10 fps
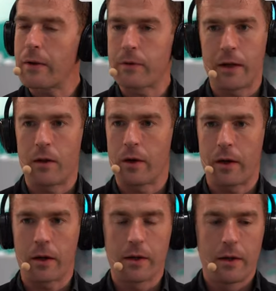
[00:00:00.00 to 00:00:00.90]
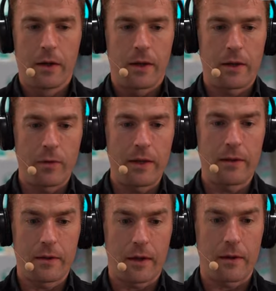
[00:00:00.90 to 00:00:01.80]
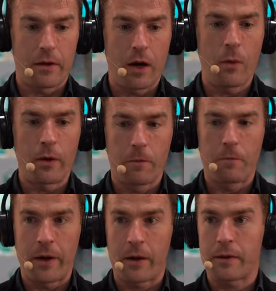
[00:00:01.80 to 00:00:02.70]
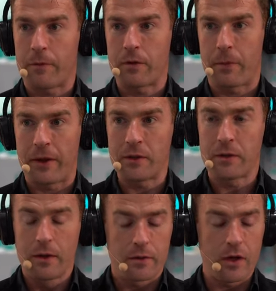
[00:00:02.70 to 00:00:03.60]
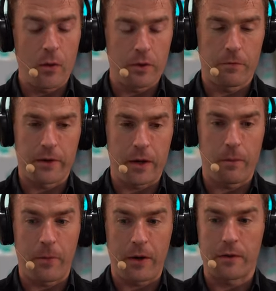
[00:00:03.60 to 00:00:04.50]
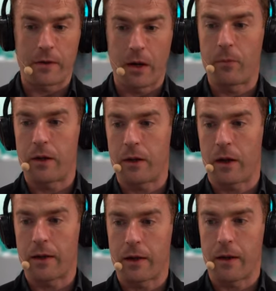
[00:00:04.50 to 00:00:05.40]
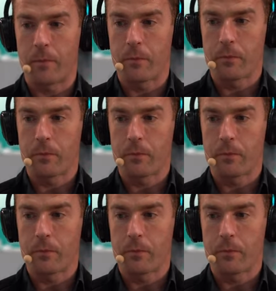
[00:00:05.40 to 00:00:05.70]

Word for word: whatever the hell, right? Like, you really need to like know enough about it to have an opinion, know enough about it to not be like um,